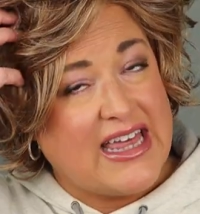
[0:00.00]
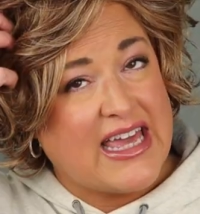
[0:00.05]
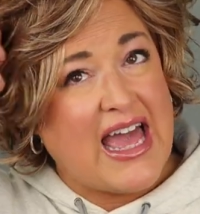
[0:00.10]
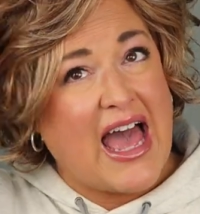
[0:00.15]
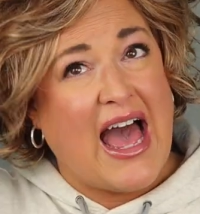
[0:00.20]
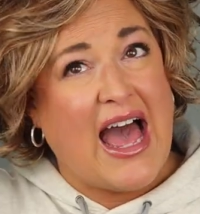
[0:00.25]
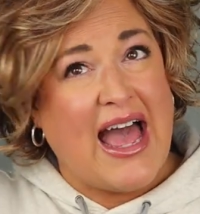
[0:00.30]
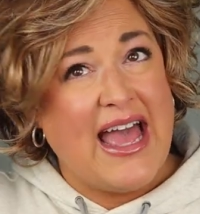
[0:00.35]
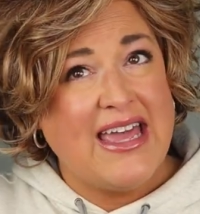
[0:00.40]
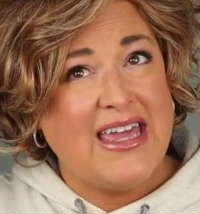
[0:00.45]
Like
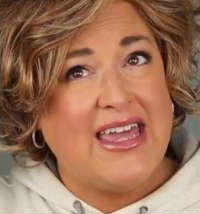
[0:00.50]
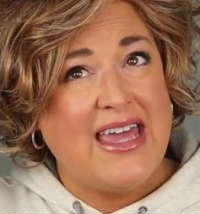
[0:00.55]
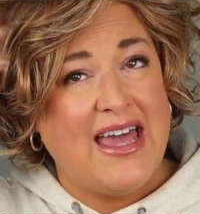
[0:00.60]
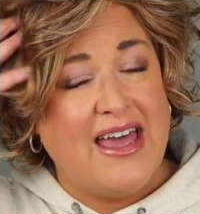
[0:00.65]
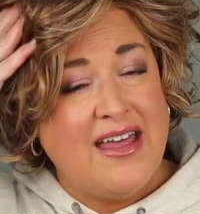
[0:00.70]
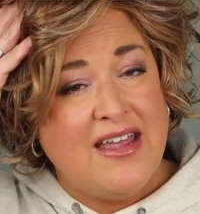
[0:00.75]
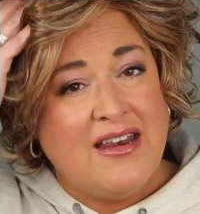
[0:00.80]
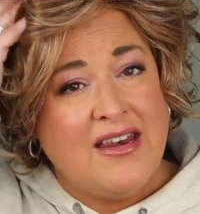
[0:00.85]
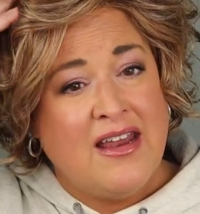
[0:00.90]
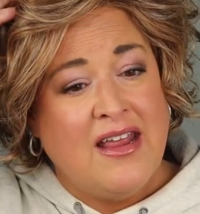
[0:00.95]
I
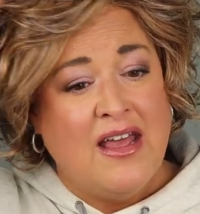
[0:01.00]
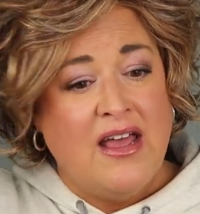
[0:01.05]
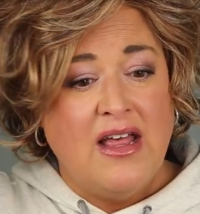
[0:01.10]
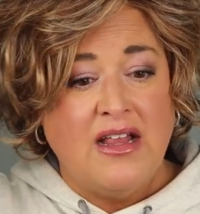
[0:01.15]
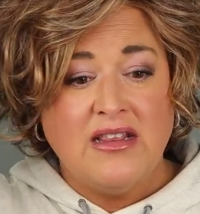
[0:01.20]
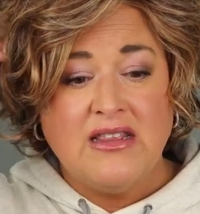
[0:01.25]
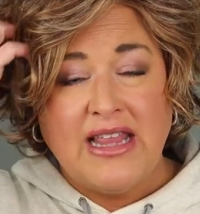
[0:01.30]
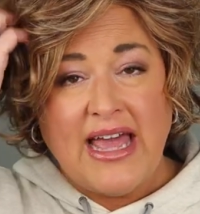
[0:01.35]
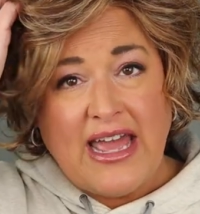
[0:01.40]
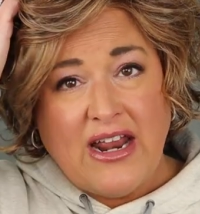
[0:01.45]
can
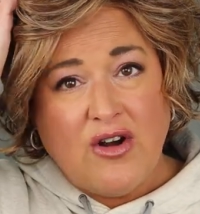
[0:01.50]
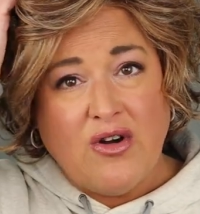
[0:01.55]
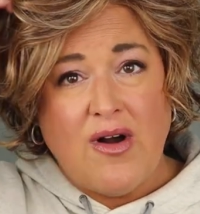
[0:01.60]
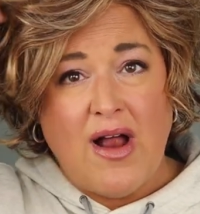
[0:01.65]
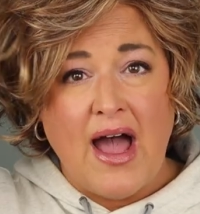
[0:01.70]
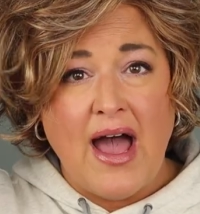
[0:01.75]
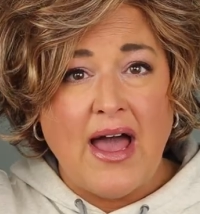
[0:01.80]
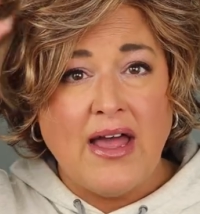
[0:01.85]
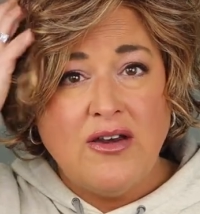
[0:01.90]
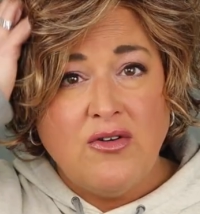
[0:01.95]
later
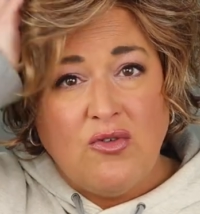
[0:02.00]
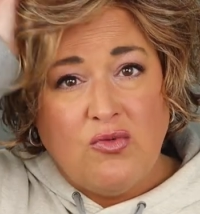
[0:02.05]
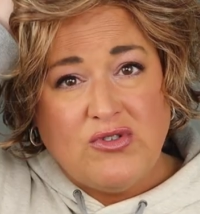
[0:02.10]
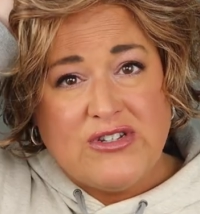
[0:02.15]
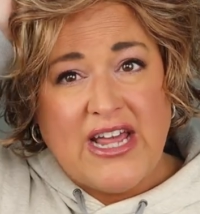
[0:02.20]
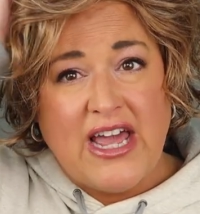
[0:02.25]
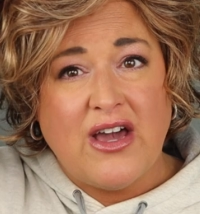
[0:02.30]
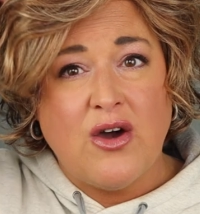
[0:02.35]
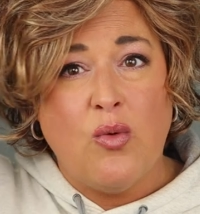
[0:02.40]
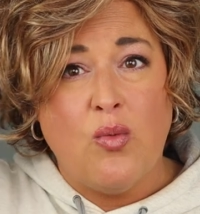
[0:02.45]
on
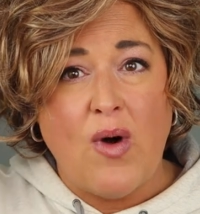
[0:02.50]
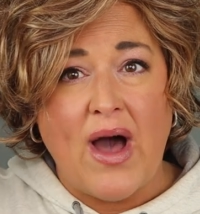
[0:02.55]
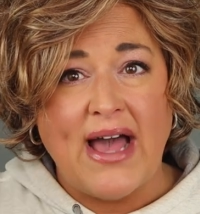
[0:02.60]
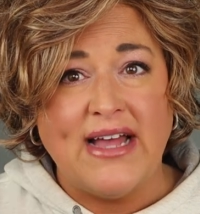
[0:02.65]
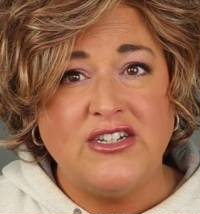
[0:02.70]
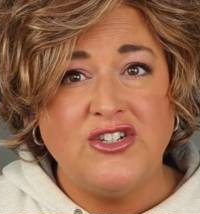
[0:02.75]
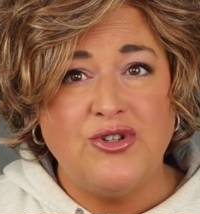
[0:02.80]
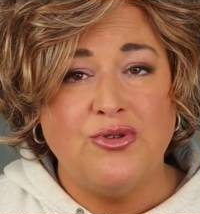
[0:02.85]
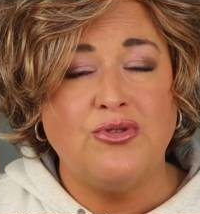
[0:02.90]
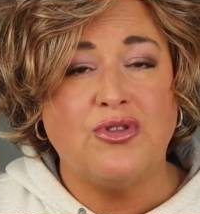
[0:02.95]
take a
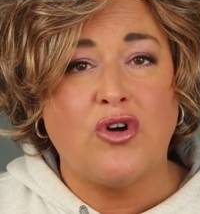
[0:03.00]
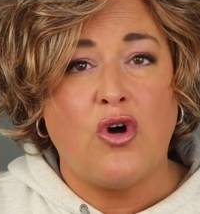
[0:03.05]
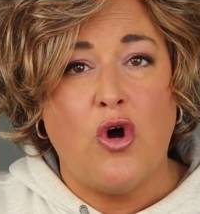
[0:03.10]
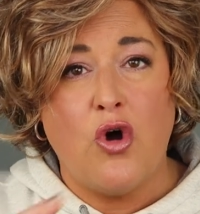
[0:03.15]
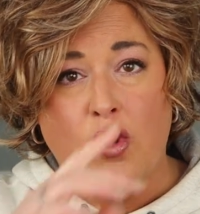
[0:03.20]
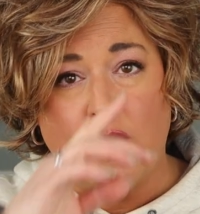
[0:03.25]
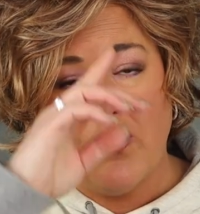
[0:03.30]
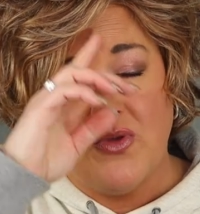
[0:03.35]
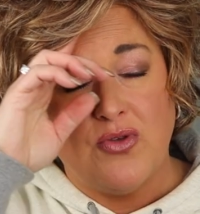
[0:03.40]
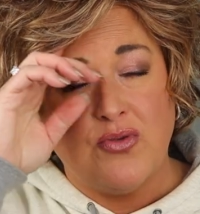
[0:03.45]
wide tooth
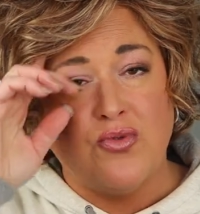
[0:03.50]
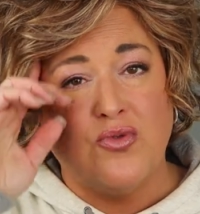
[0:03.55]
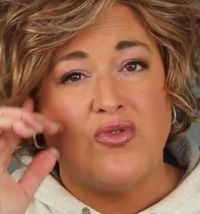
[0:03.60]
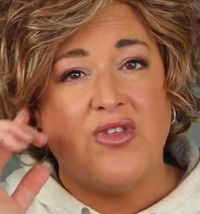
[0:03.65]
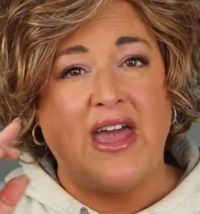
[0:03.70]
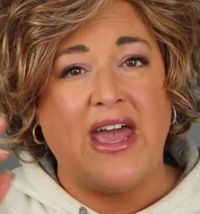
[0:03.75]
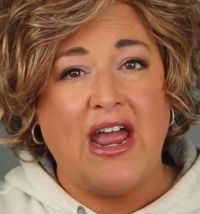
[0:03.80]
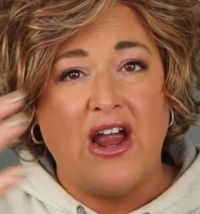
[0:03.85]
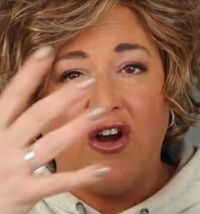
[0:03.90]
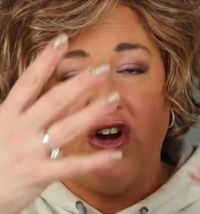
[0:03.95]
comb through
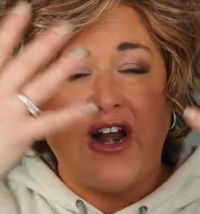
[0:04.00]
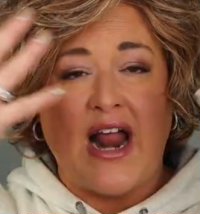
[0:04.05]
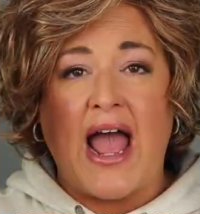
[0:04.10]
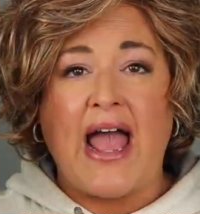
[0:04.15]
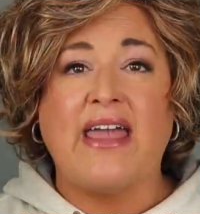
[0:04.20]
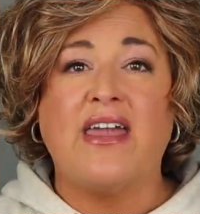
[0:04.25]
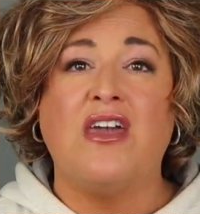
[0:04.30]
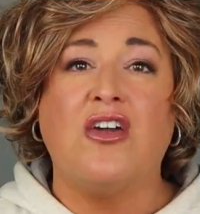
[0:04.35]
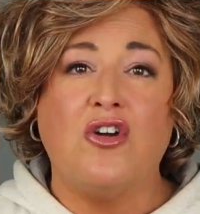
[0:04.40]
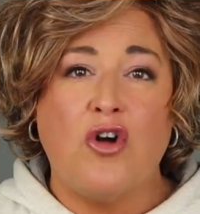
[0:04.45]
the hair and
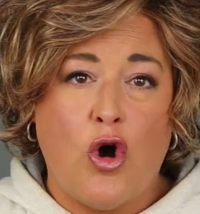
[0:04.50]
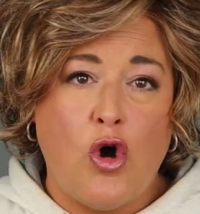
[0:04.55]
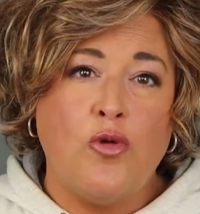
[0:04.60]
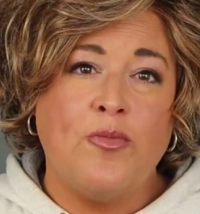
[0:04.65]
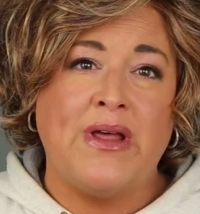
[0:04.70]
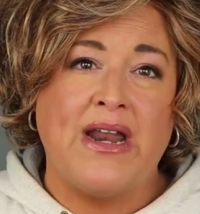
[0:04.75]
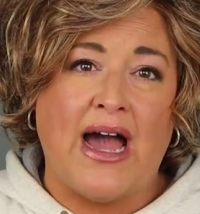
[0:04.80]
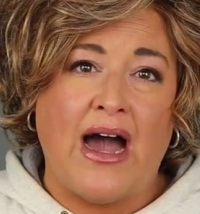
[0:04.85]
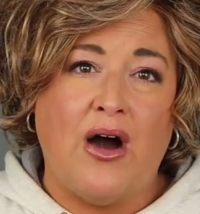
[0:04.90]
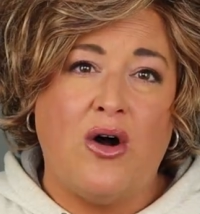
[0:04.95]
I can
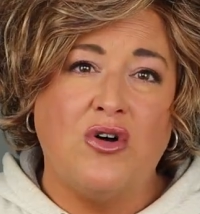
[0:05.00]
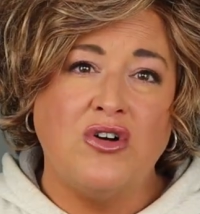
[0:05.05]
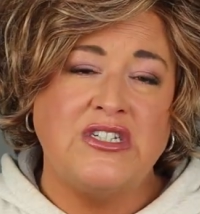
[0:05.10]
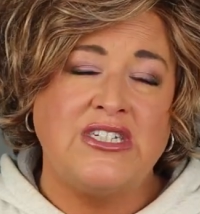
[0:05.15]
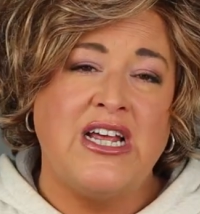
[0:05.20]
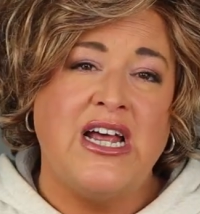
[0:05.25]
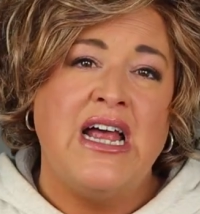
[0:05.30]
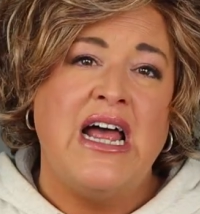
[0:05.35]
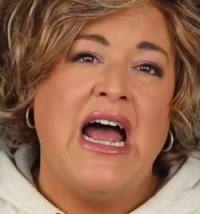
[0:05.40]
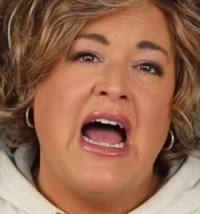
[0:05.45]
comb it
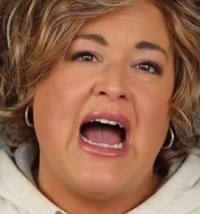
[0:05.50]
out.